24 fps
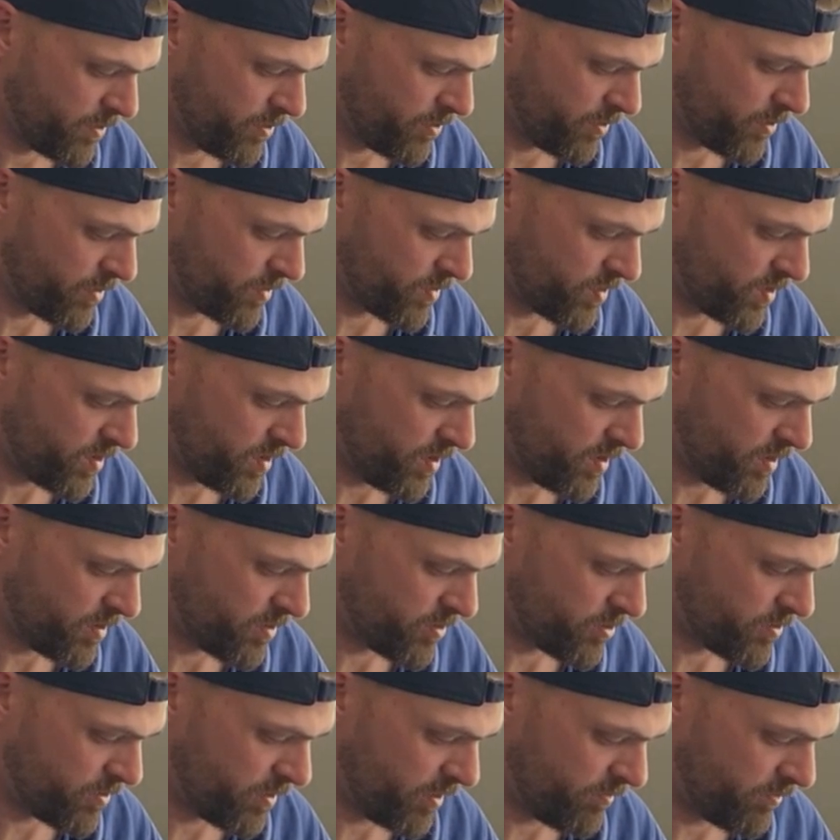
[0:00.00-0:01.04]
you can see
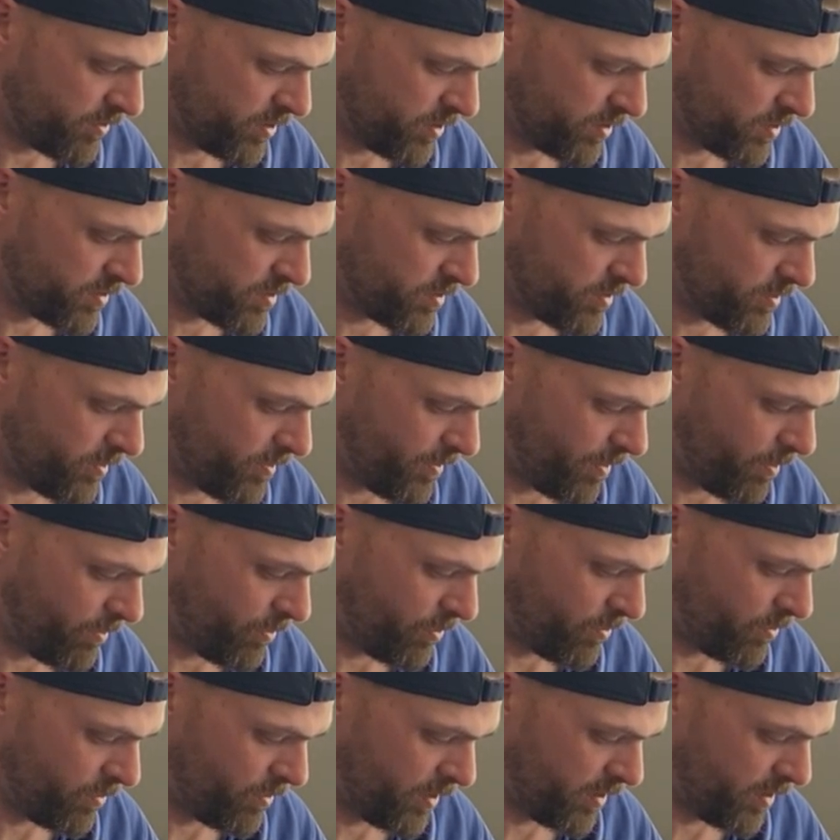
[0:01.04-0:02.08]
it drifting
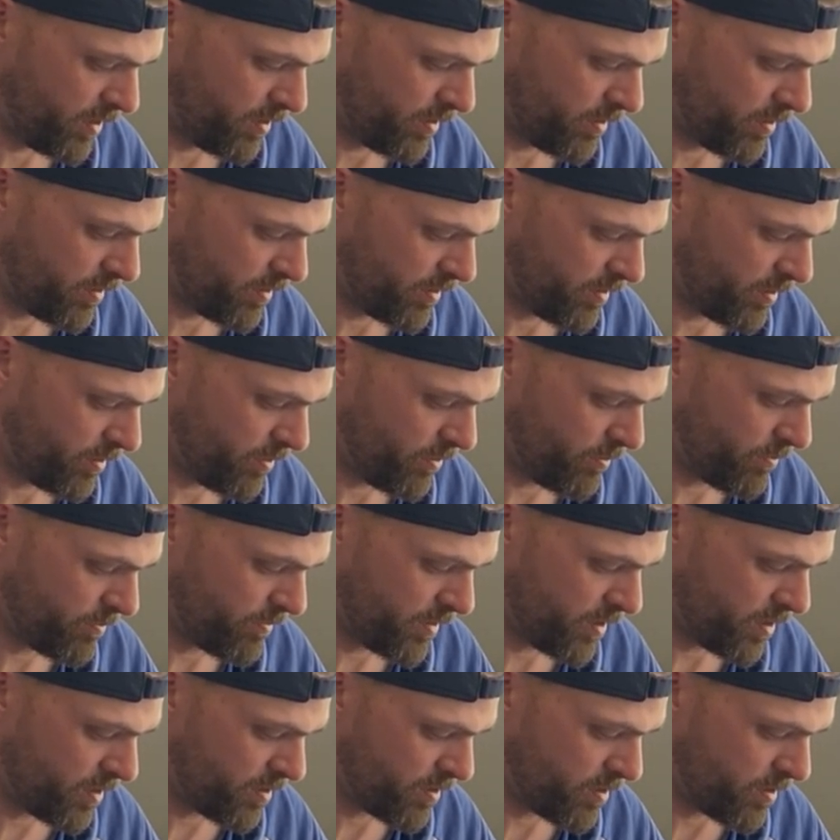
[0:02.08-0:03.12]
slowly. Oh,
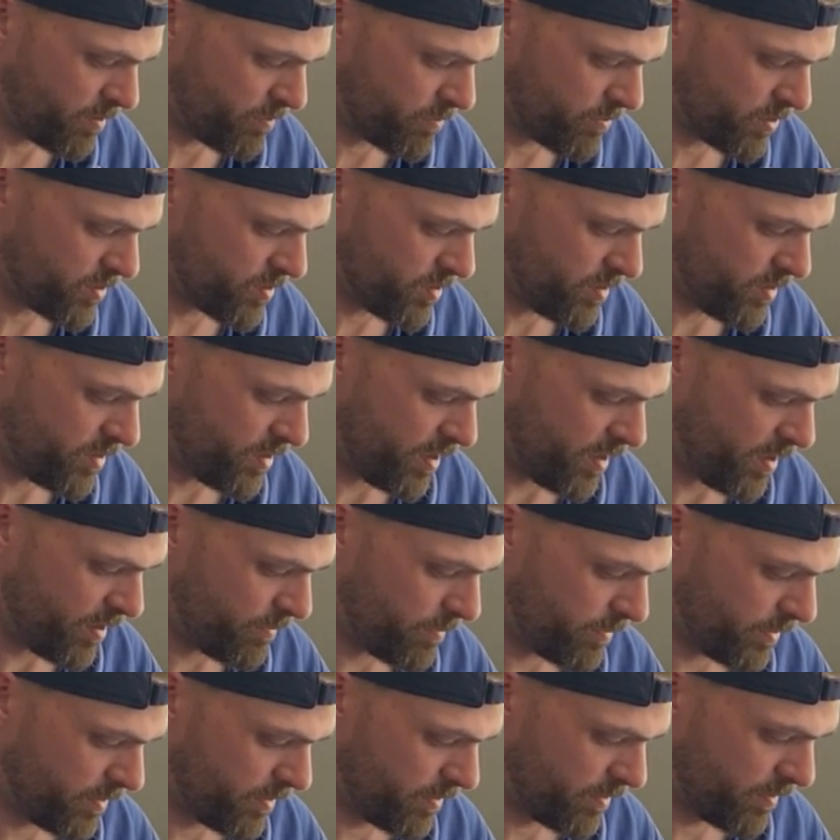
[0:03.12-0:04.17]
there, it almost
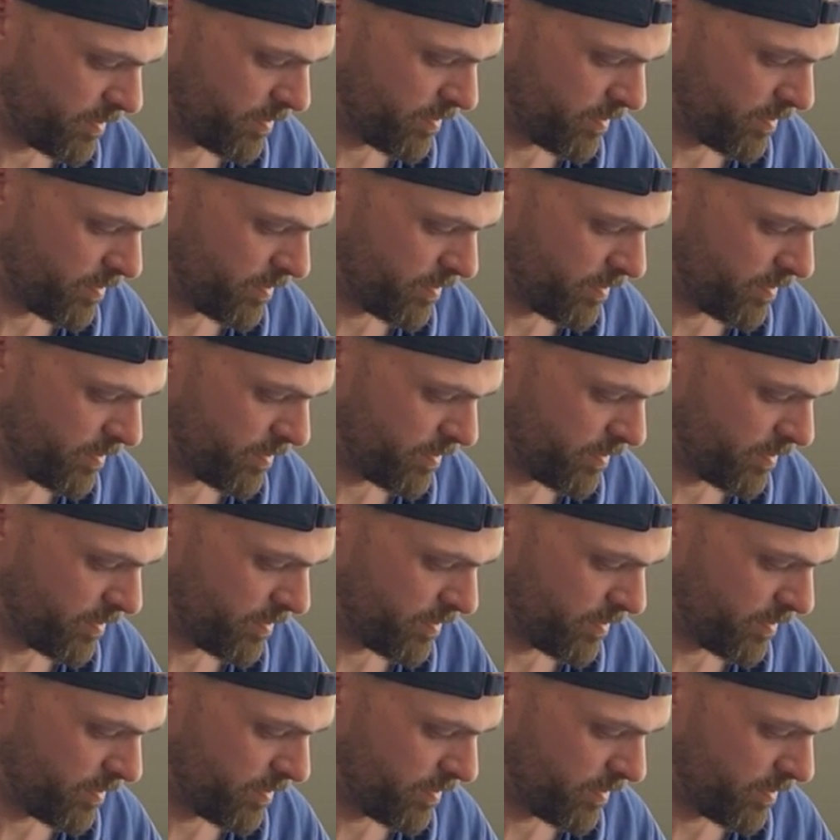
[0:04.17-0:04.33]
stopped.